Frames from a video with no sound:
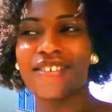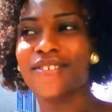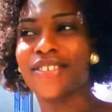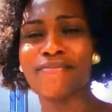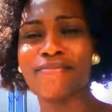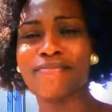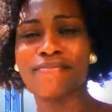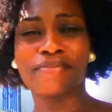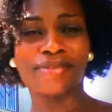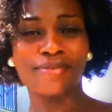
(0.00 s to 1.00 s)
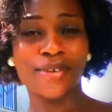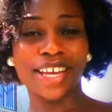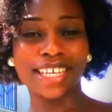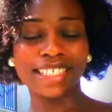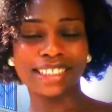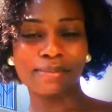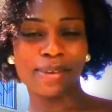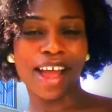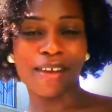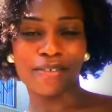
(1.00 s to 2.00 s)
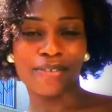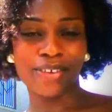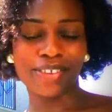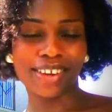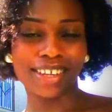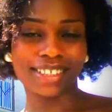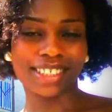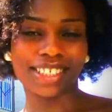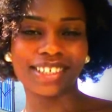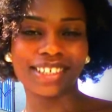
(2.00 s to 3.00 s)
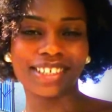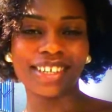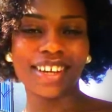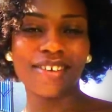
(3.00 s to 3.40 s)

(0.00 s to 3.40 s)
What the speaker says: of ways, but I have a few that I like to share,